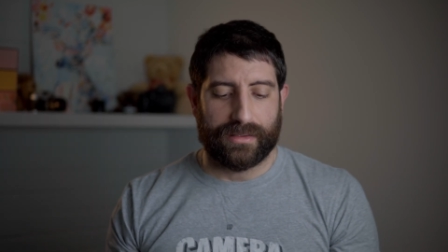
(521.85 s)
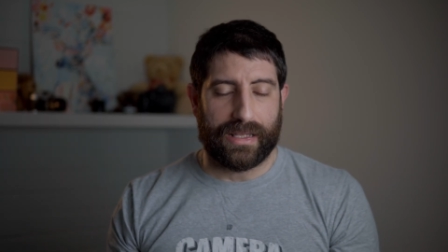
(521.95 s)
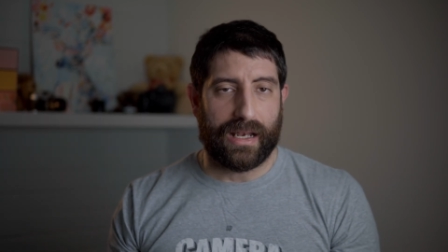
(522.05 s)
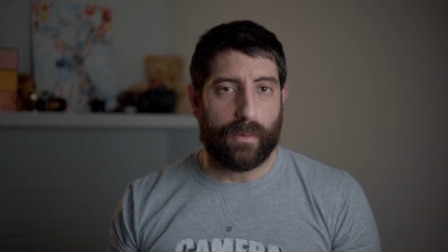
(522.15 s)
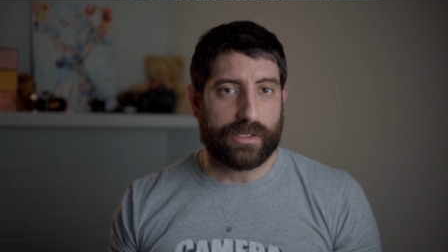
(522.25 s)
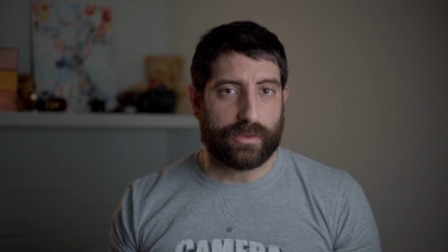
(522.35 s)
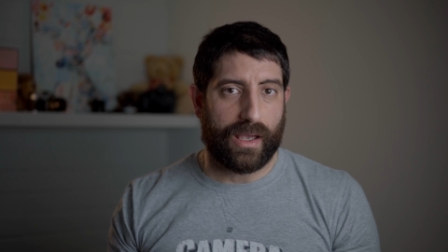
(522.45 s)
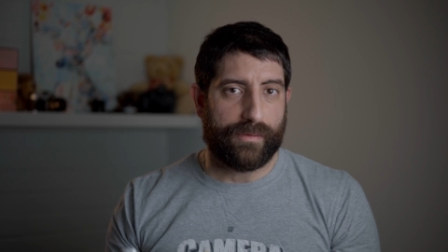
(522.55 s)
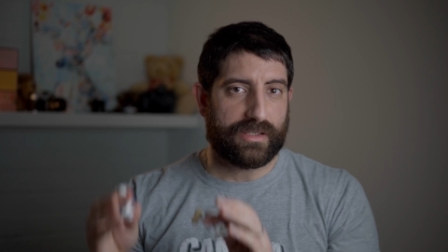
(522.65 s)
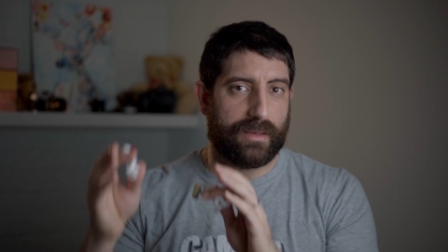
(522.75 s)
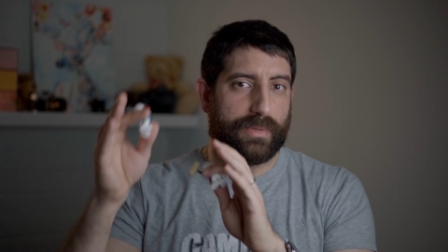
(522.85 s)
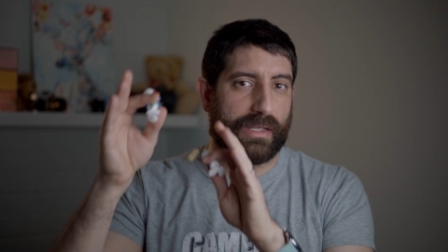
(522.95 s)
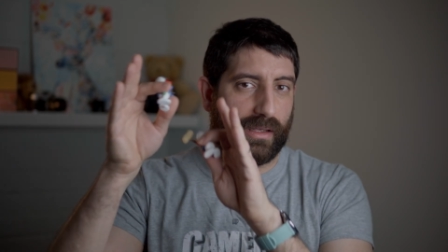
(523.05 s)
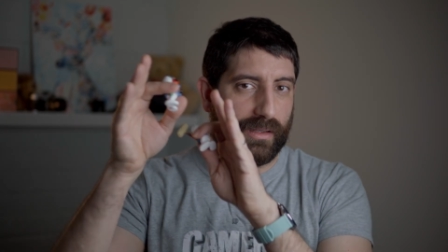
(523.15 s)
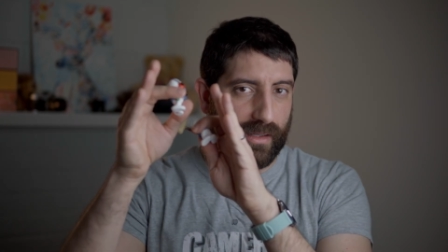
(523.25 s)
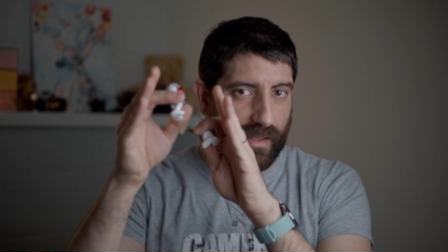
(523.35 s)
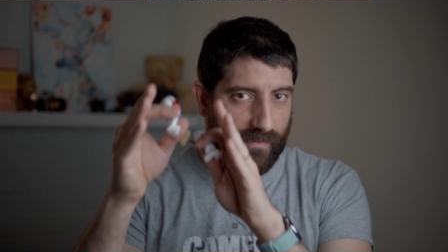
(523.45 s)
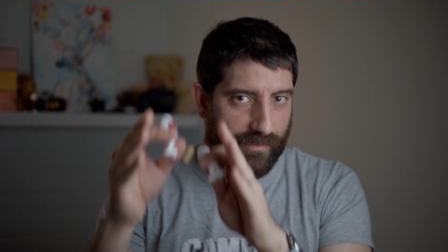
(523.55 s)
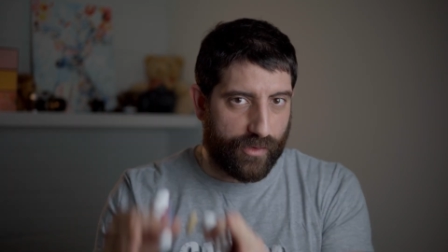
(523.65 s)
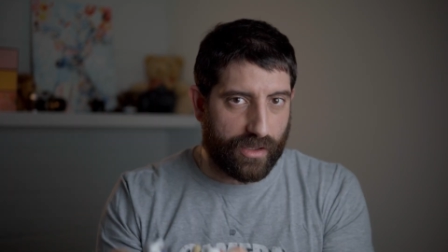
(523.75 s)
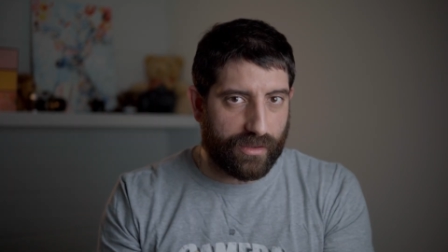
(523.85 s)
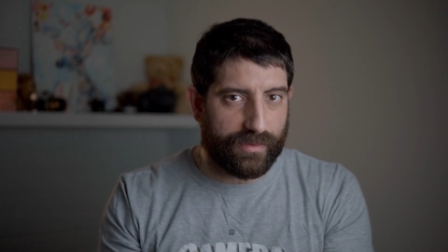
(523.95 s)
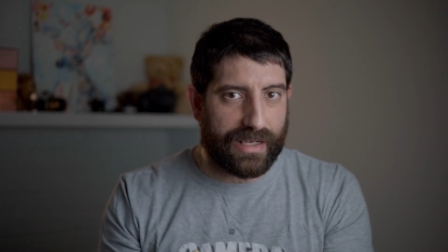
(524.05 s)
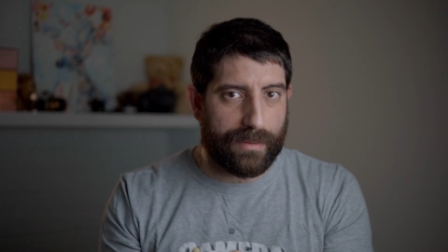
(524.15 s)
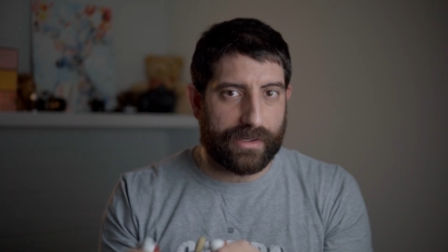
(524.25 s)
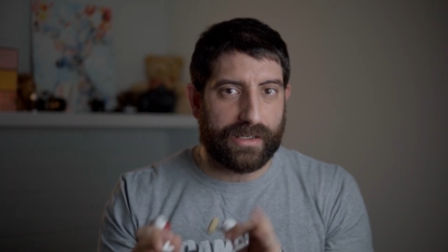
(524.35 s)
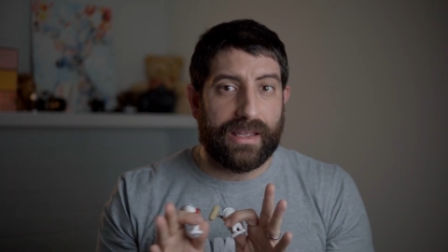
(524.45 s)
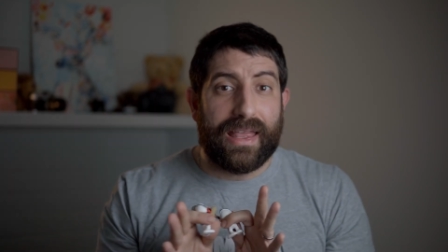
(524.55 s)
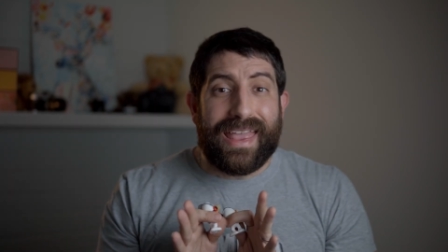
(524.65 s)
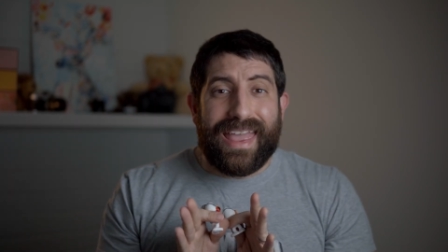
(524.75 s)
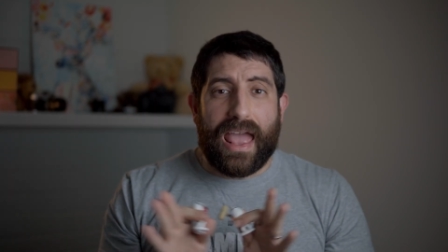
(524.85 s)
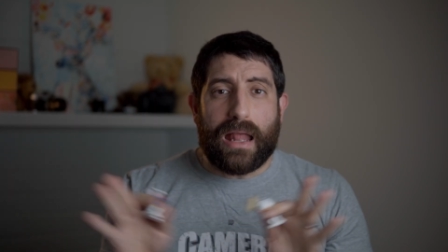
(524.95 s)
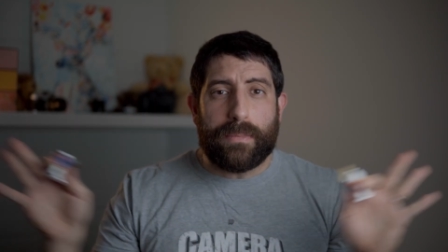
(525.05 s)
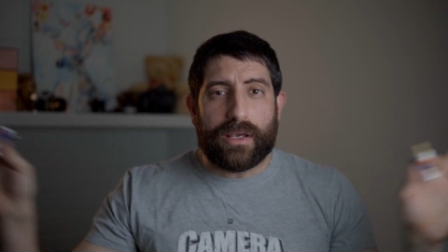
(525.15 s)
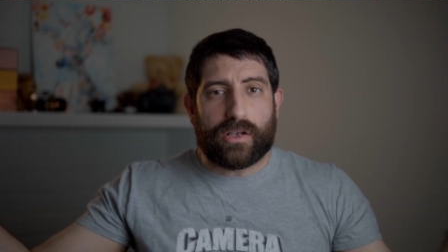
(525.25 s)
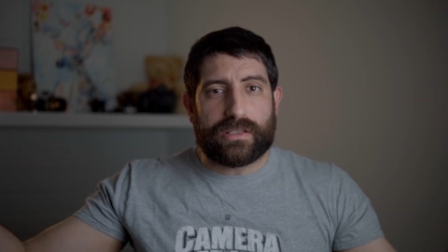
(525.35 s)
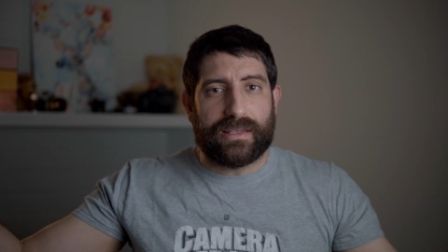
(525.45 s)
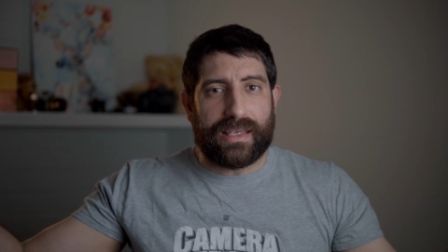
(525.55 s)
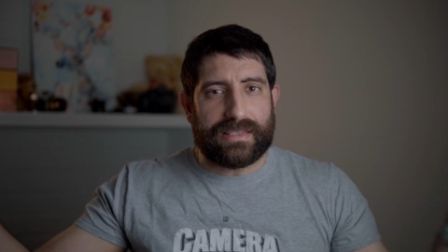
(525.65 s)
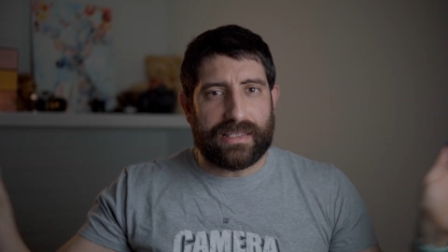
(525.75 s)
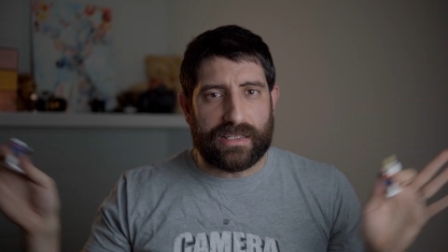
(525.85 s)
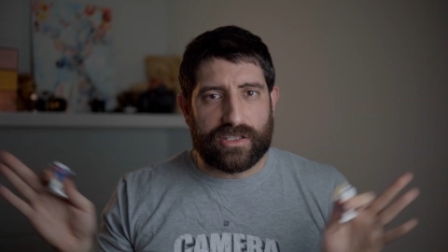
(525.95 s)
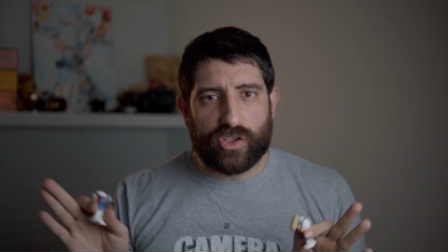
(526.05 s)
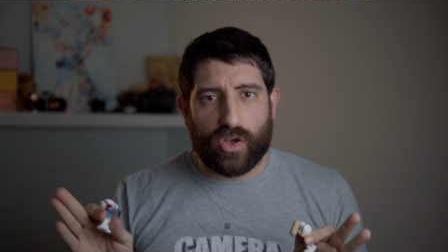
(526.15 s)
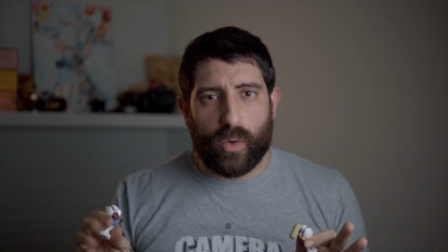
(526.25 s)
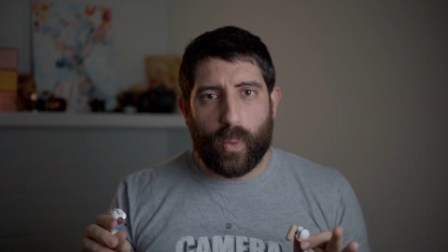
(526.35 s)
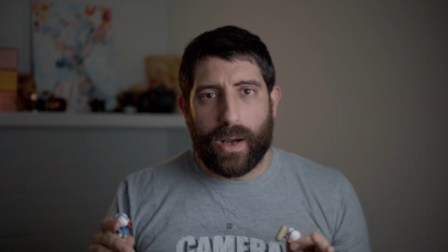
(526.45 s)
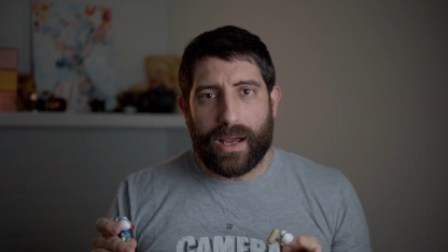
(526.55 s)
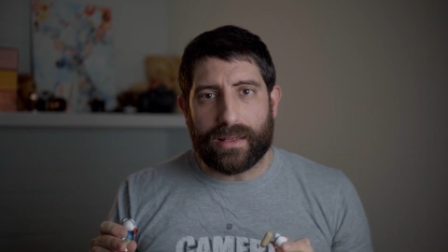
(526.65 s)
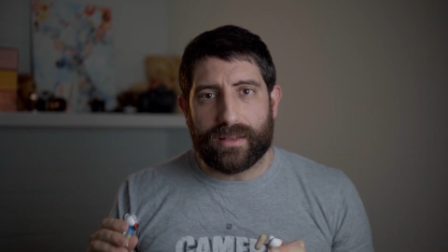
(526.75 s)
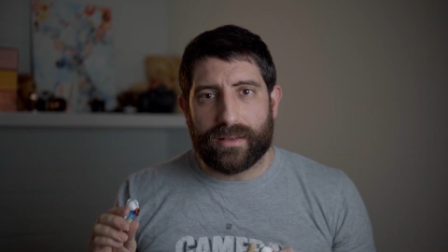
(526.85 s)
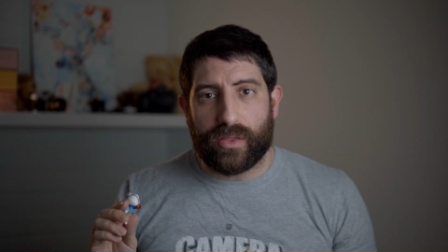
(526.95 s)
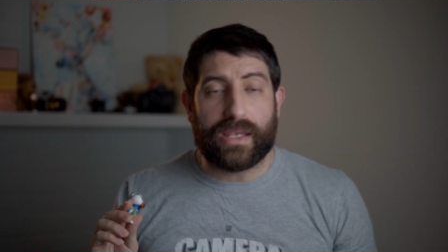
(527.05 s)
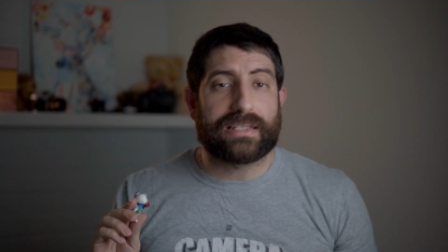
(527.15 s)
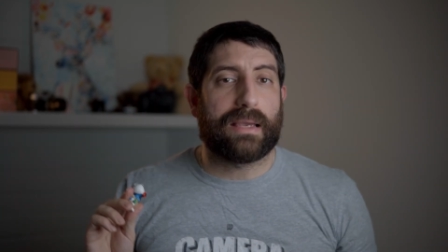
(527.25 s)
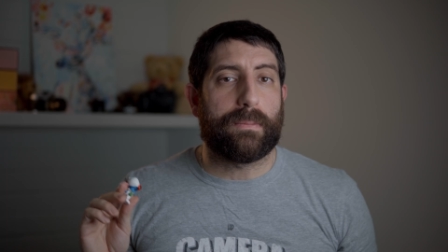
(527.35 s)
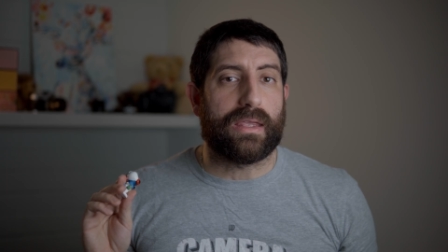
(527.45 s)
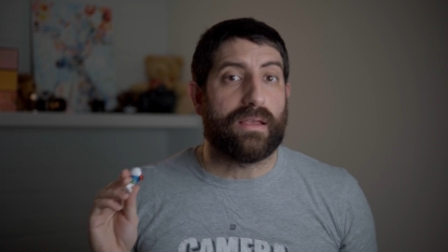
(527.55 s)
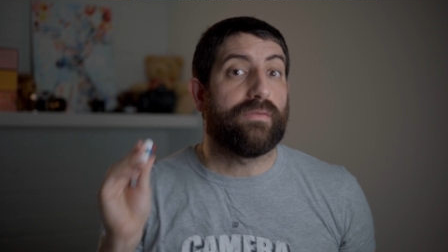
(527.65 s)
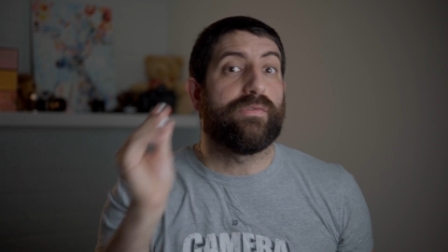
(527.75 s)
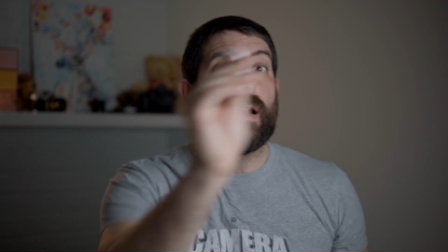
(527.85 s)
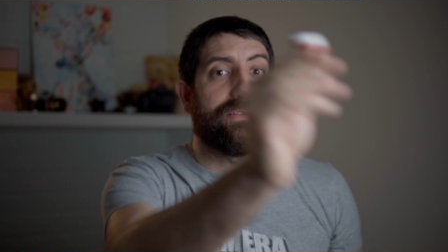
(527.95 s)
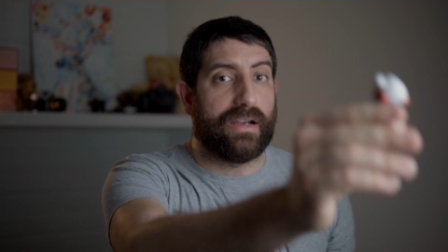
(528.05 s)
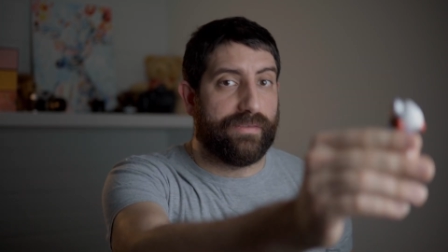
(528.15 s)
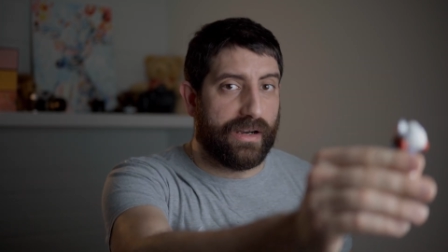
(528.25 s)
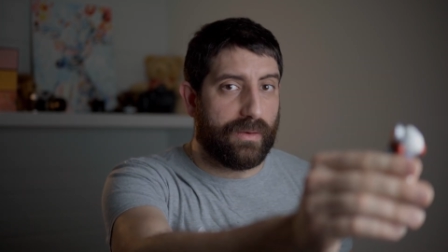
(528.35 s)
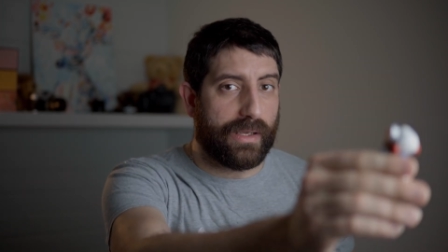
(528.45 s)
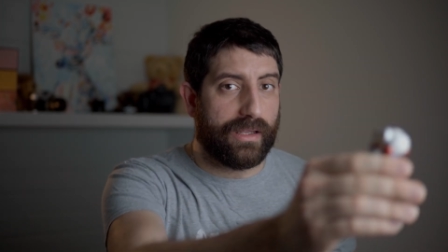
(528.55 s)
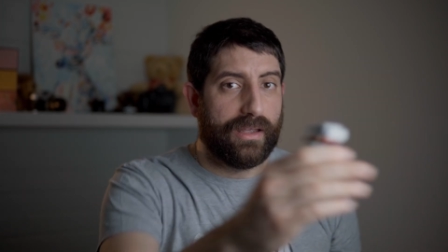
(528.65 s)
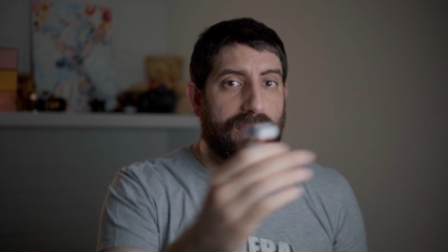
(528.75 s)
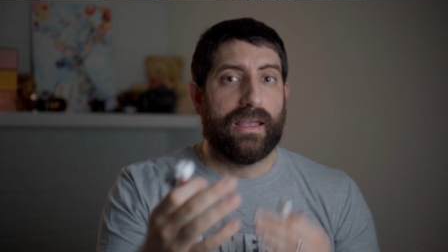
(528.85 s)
They allow us to have something in front of the camera, and because they see so wide, things can be very, very far away,